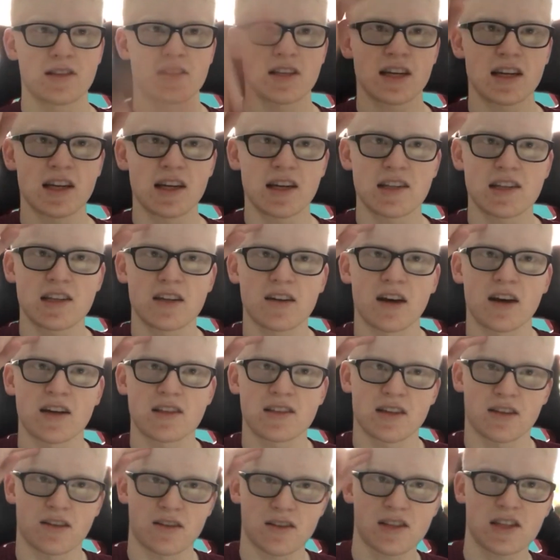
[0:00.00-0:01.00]
Take it easy, guys,
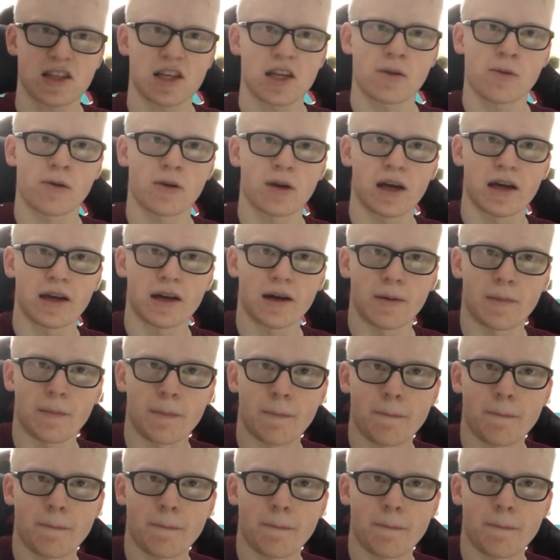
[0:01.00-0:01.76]
and I'll see you all later.